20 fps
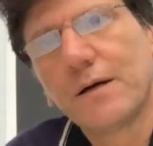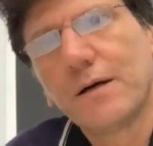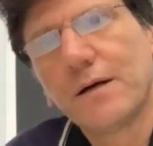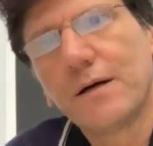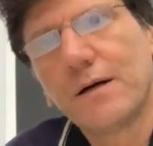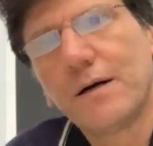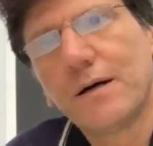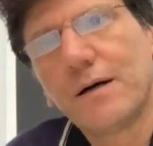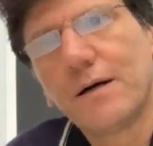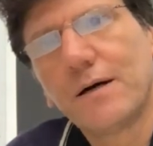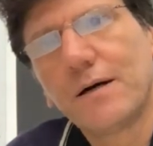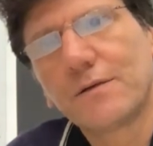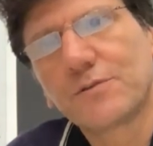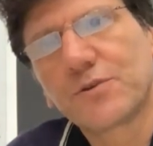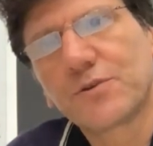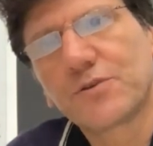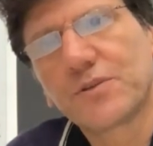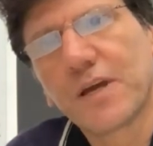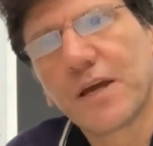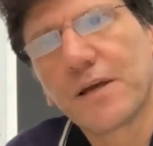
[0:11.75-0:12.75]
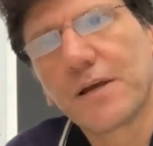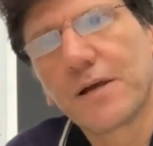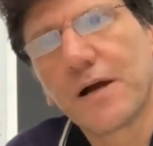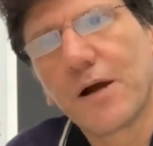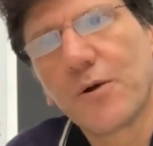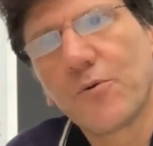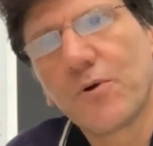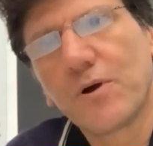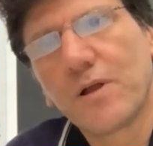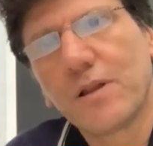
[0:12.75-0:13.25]
Today I
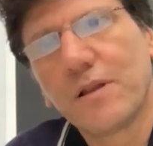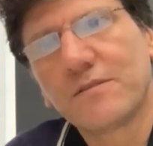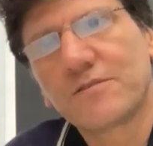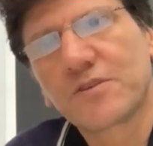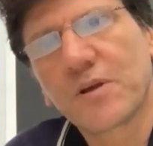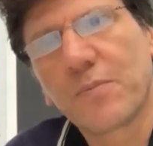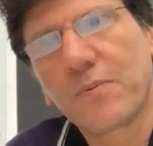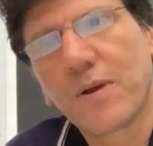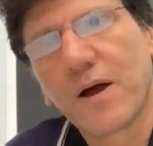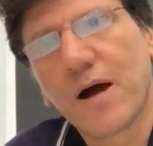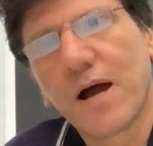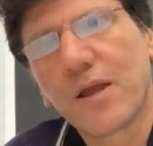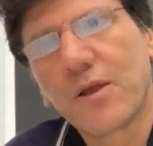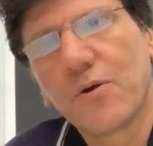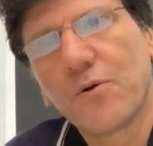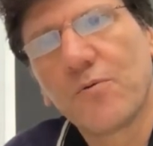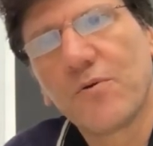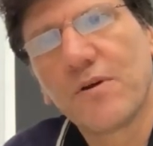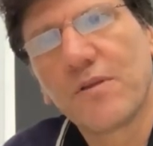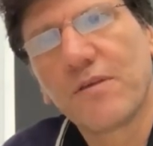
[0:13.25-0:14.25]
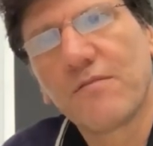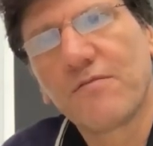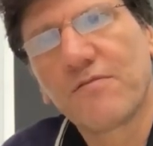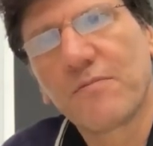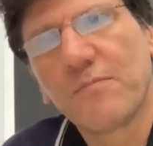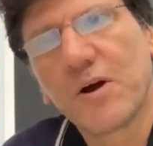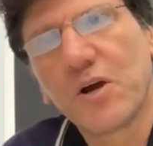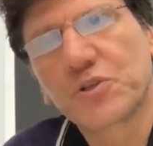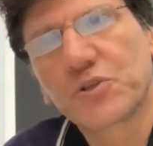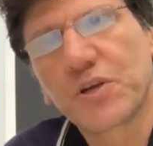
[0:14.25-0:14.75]
will supply you with
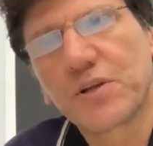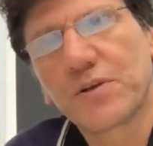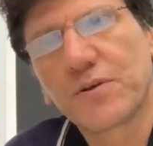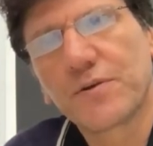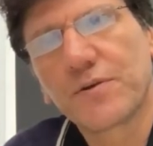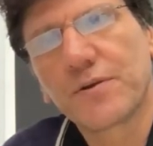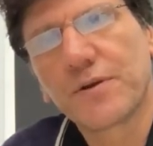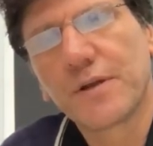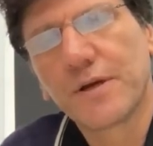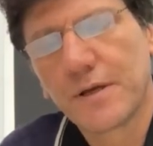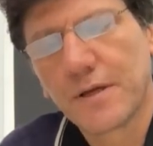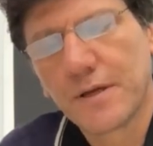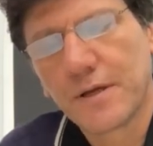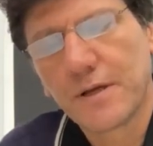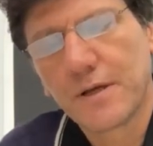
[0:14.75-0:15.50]
information